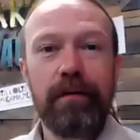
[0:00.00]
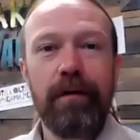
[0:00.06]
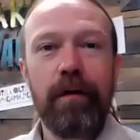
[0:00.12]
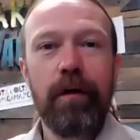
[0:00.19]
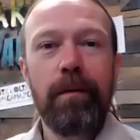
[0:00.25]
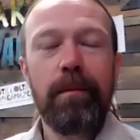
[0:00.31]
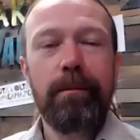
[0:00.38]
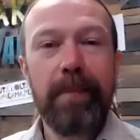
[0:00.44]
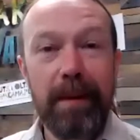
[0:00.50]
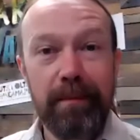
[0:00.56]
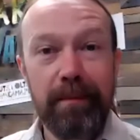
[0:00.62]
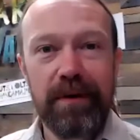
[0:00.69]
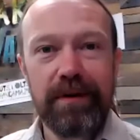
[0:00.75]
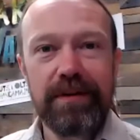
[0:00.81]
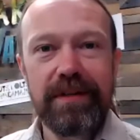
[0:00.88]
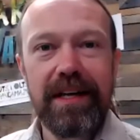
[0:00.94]
Vault
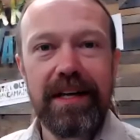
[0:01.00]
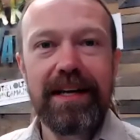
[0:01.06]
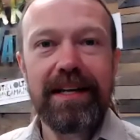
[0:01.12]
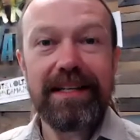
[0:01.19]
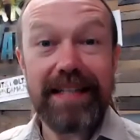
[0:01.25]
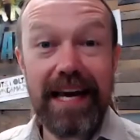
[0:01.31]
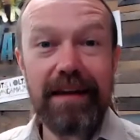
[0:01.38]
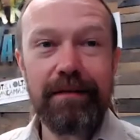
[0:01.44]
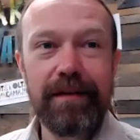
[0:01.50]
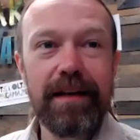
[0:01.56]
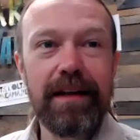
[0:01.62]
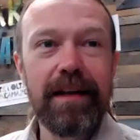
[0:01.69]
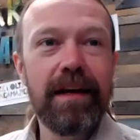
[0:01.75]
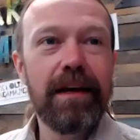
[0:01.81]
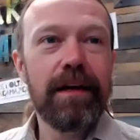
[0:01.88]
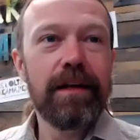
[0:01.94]
members,
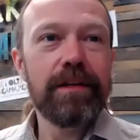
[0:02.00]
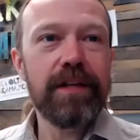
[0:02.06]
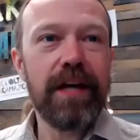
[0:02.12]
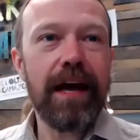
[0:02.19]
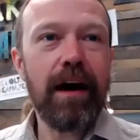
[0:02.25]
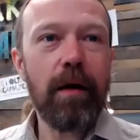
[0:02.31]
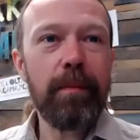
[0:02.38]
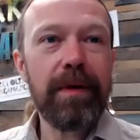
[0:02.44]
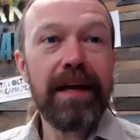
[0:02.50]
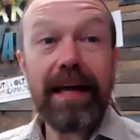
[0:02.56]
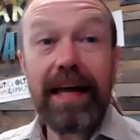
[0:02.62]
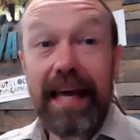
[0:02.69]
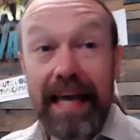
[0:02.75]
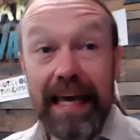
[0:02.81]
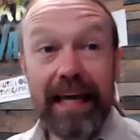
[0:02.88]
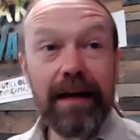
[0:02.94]
David, to help
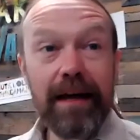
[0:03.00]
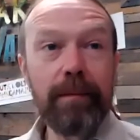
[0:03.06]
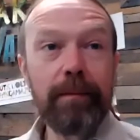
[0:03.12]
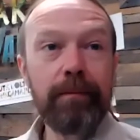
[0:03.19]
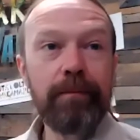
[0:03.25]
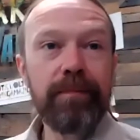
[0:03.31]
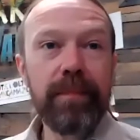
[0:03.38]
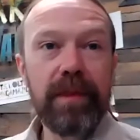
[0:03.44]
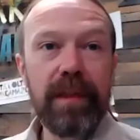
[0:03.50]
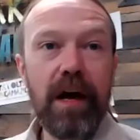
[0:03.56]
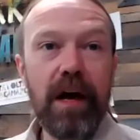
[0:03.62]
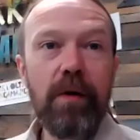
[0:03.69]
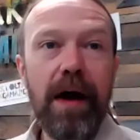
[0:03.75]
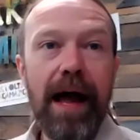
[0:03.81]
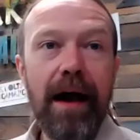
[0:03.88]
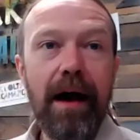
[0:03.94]
him
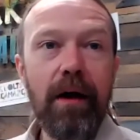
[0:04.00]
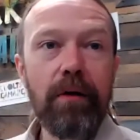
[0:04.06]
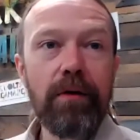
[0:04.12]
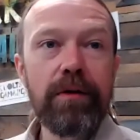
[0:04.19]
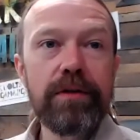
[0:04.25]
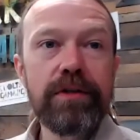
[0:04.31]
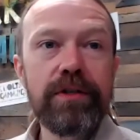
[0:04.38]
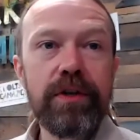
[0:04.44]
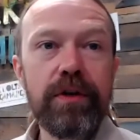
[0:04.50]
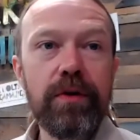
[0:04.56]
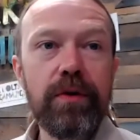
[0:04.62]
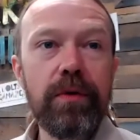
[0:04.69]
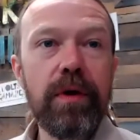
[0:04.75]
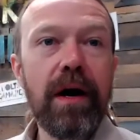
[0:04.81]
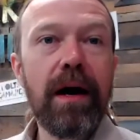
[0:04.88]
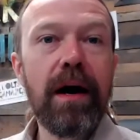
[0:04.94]
know how
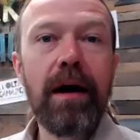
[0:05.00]
to